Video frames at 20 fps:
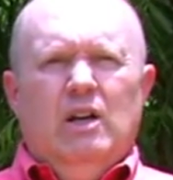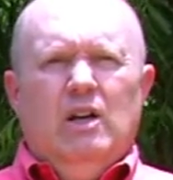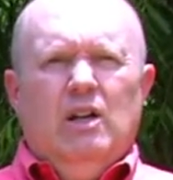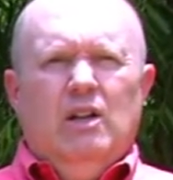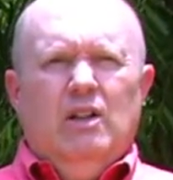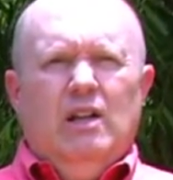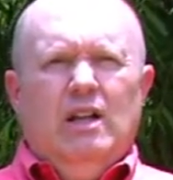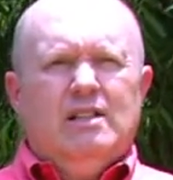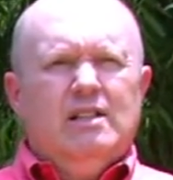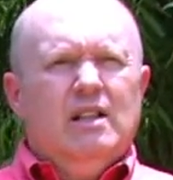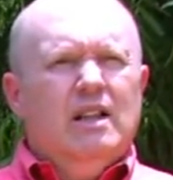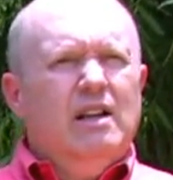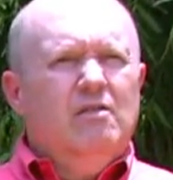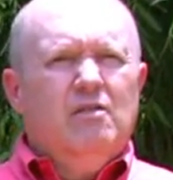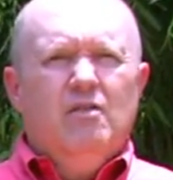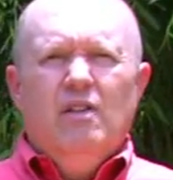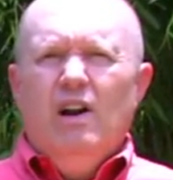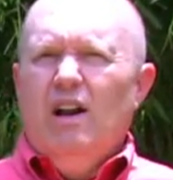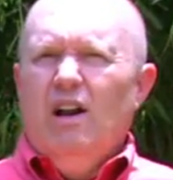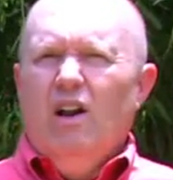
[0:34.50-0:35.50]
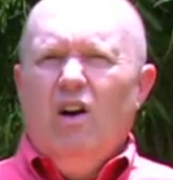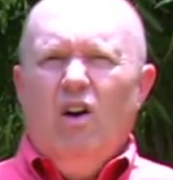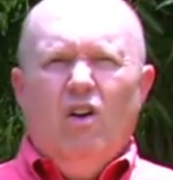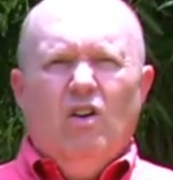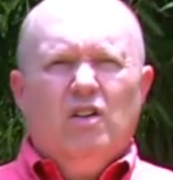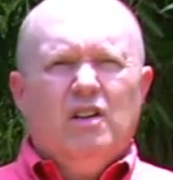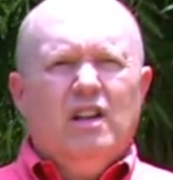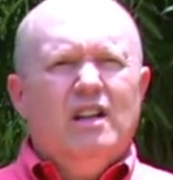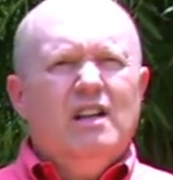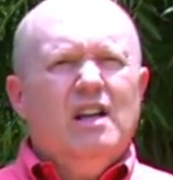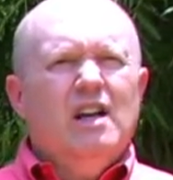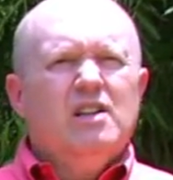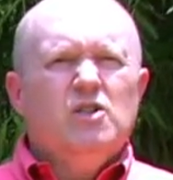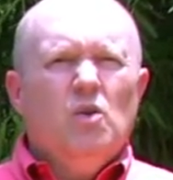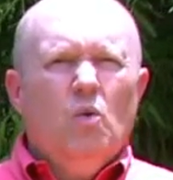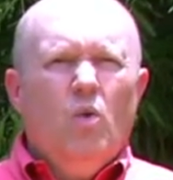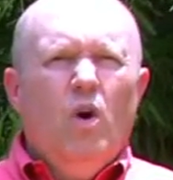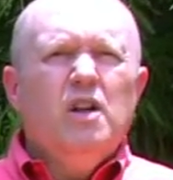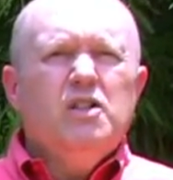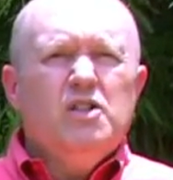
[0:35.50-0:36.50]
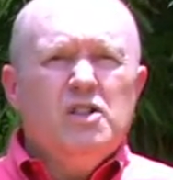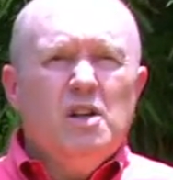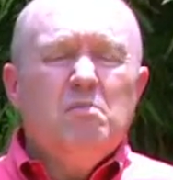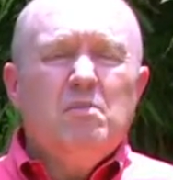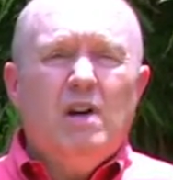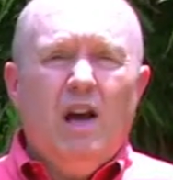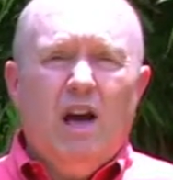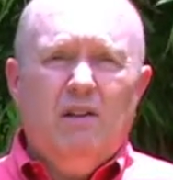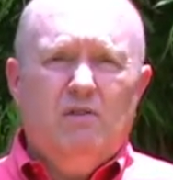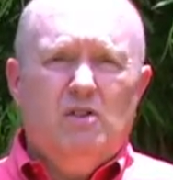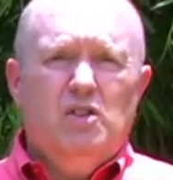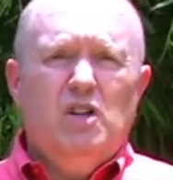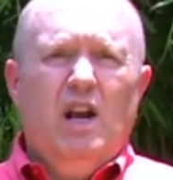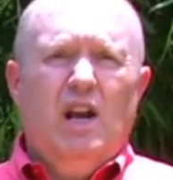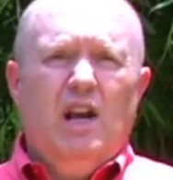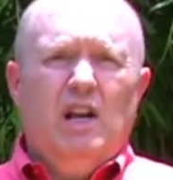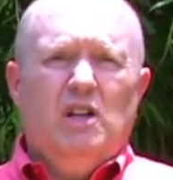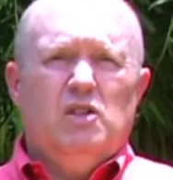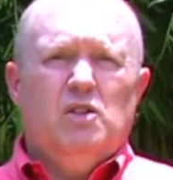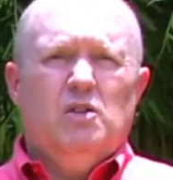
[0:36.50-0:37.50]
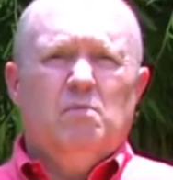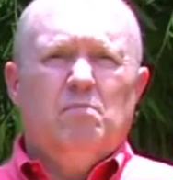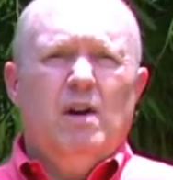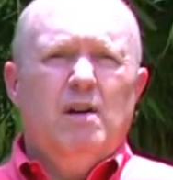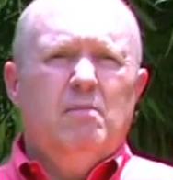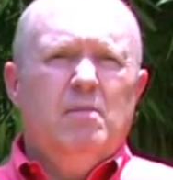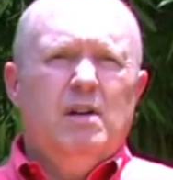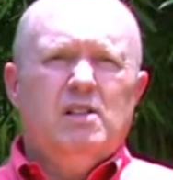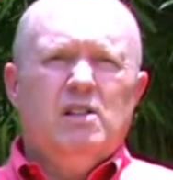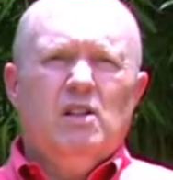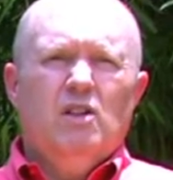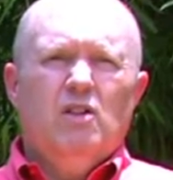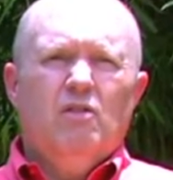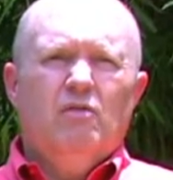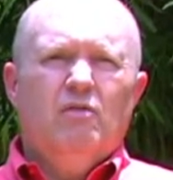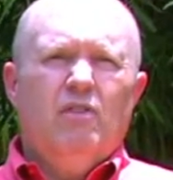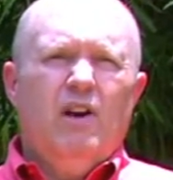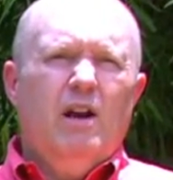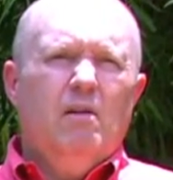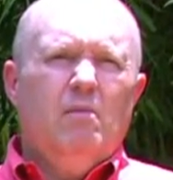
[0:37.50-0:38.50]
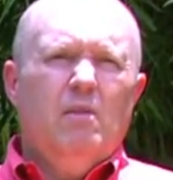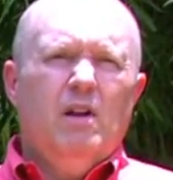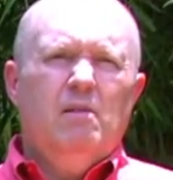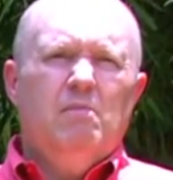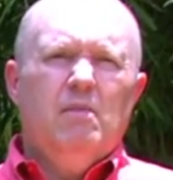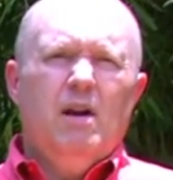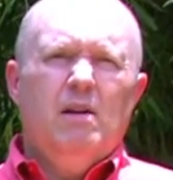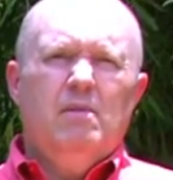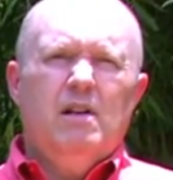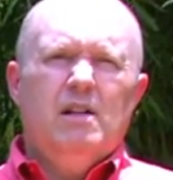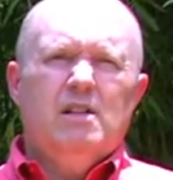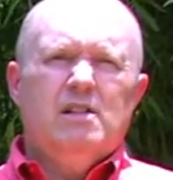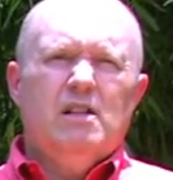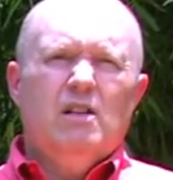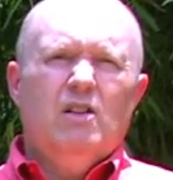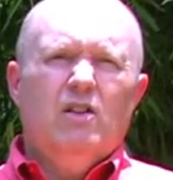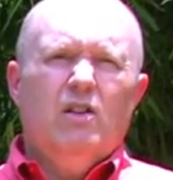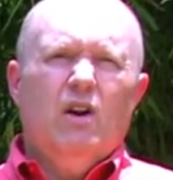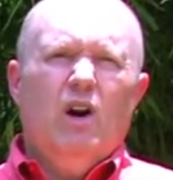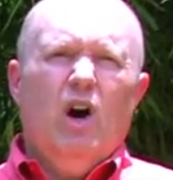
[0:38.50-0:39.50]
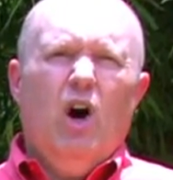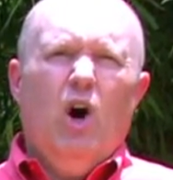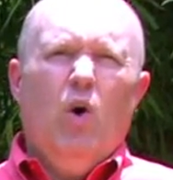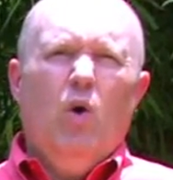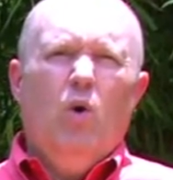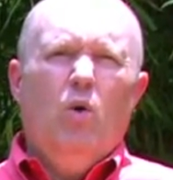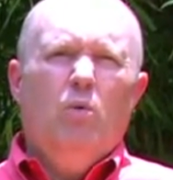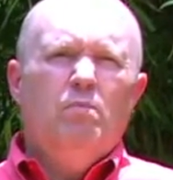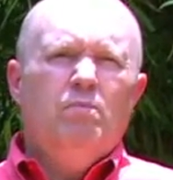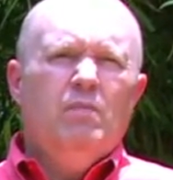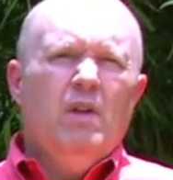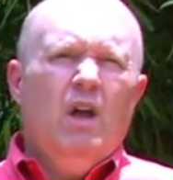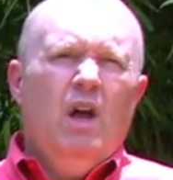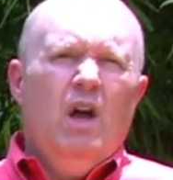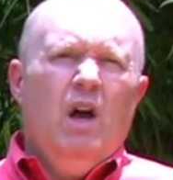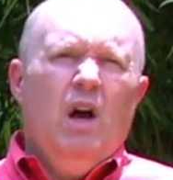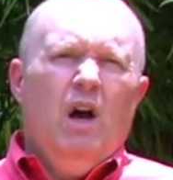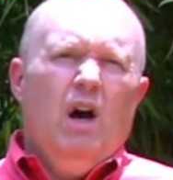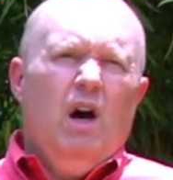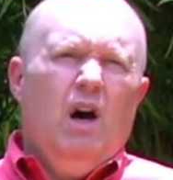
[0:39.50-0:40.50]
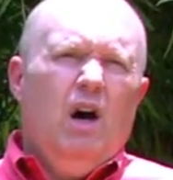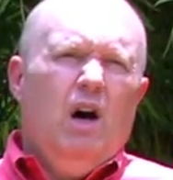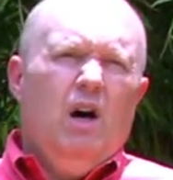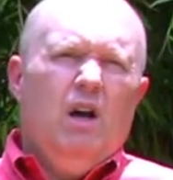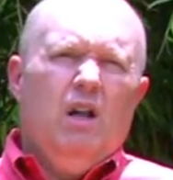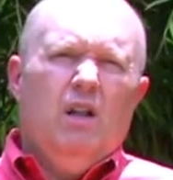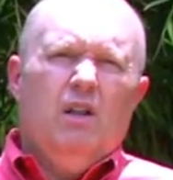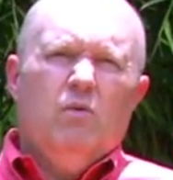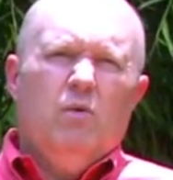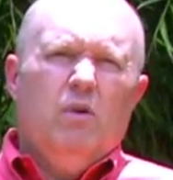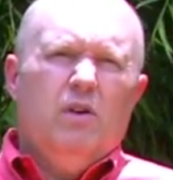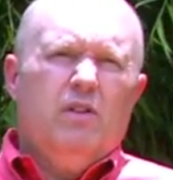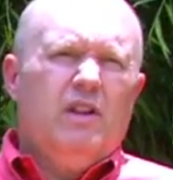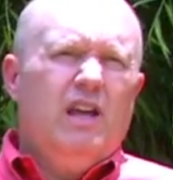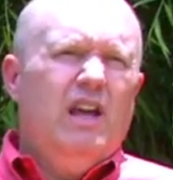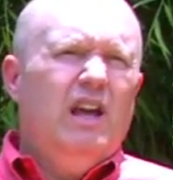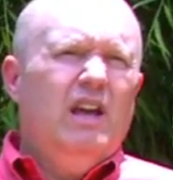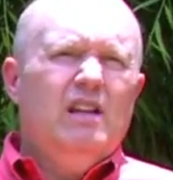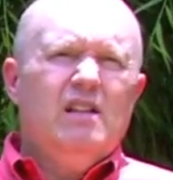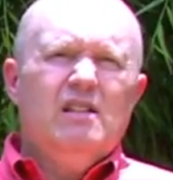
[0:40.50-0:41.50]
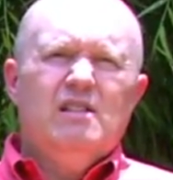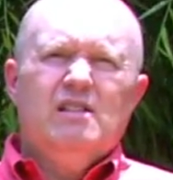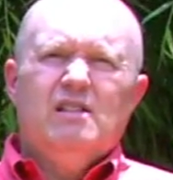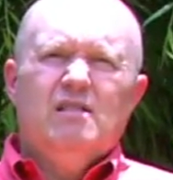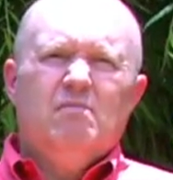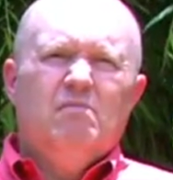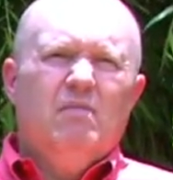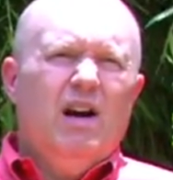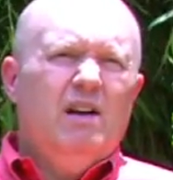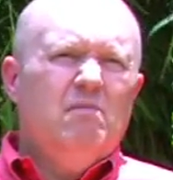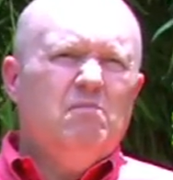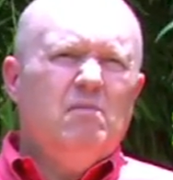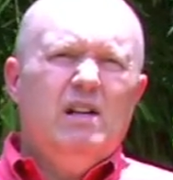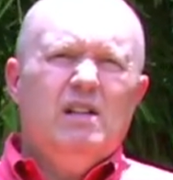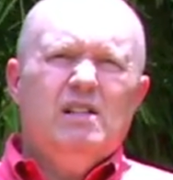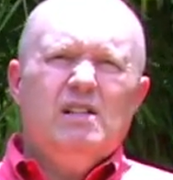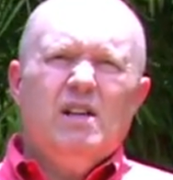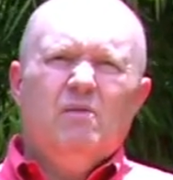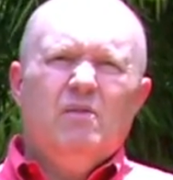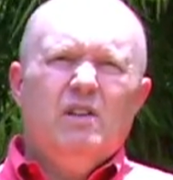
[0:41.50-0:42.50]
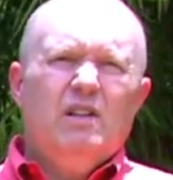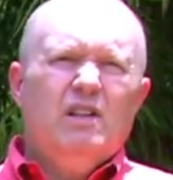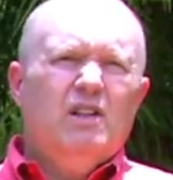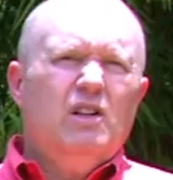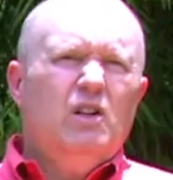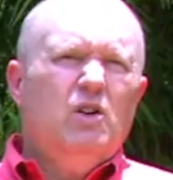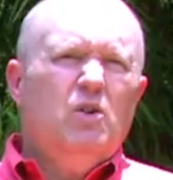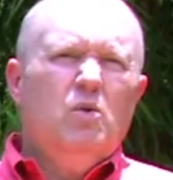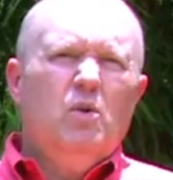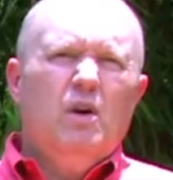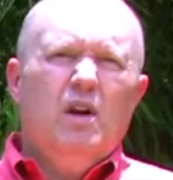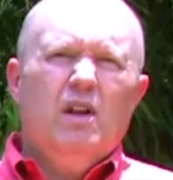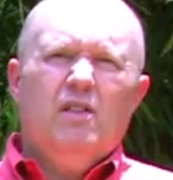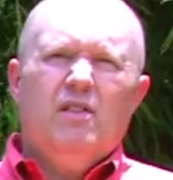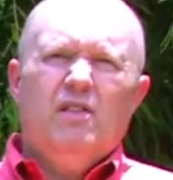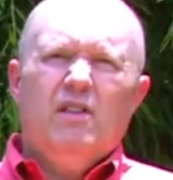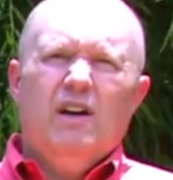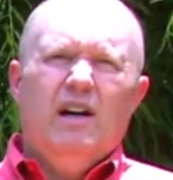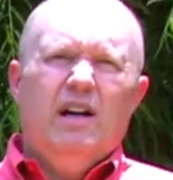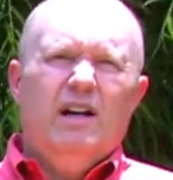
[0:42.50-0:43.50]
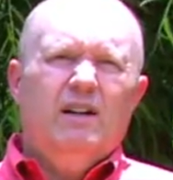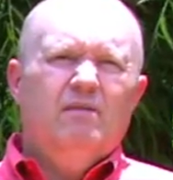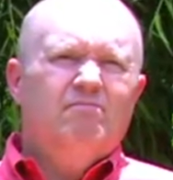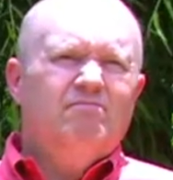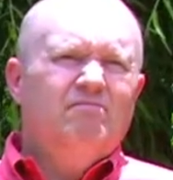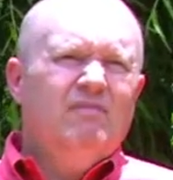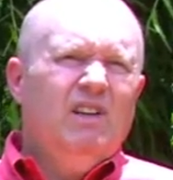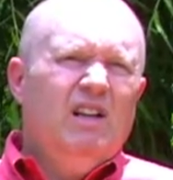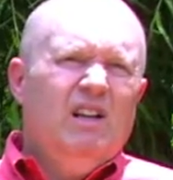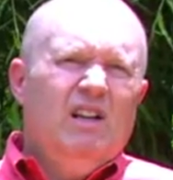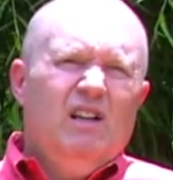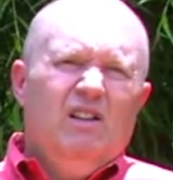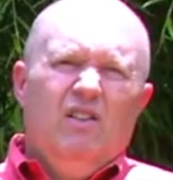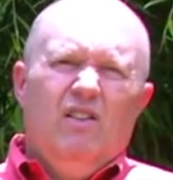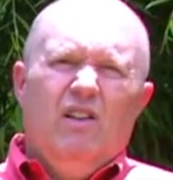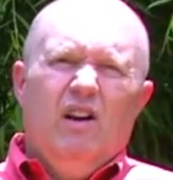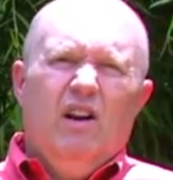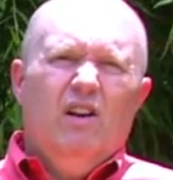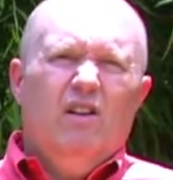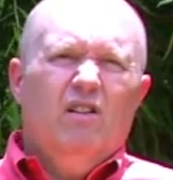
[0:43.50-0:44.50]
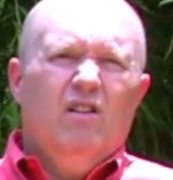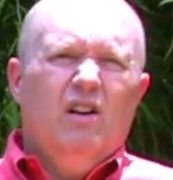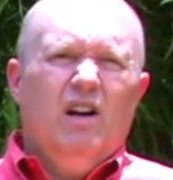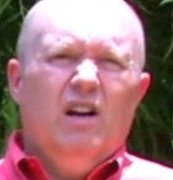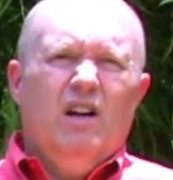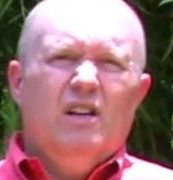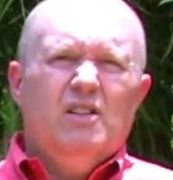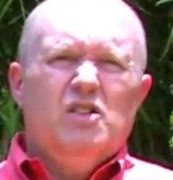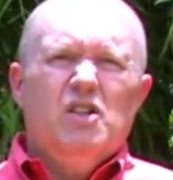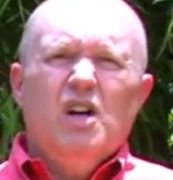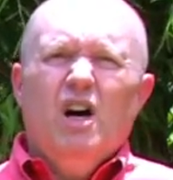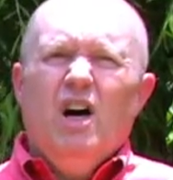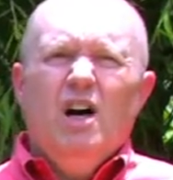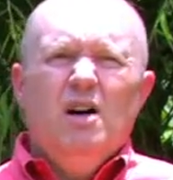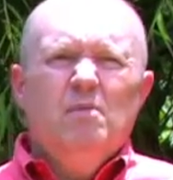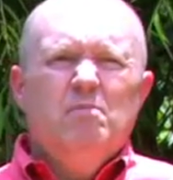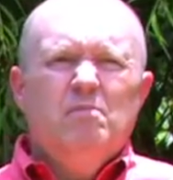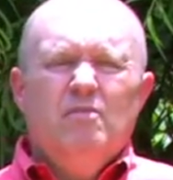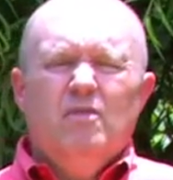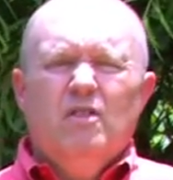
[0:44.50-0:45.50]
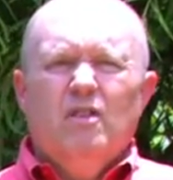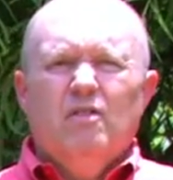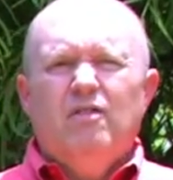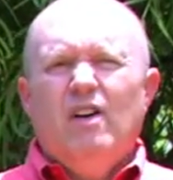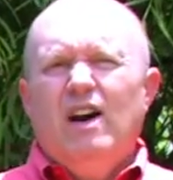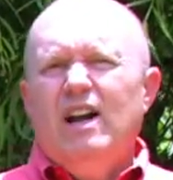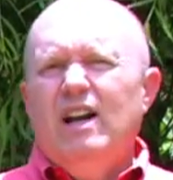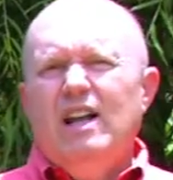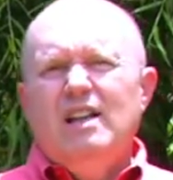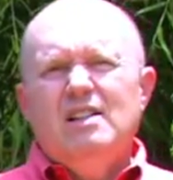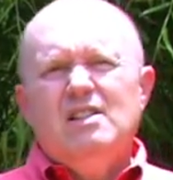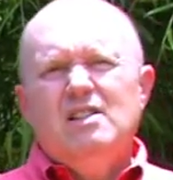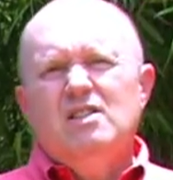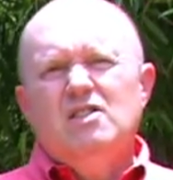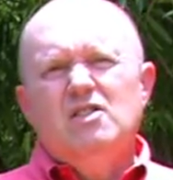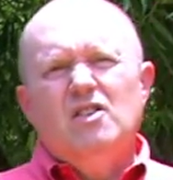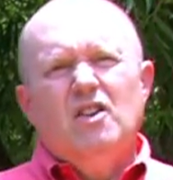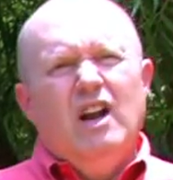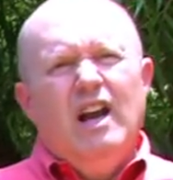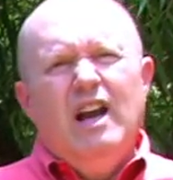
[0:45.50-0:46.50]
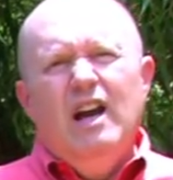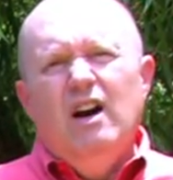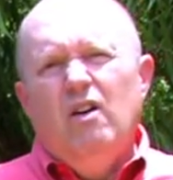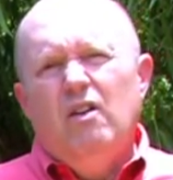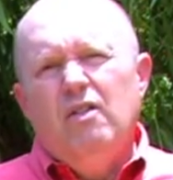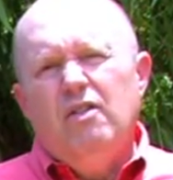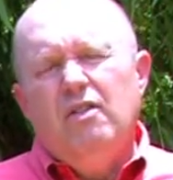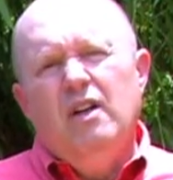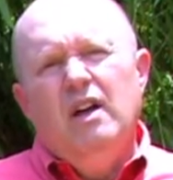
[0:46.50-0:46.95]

that's lived very long that doesn't want some kind of change. Maybe it's in their family, maybe it's in their home, uh, with kids, it might be something to do with um, their uh, job, their finances, their health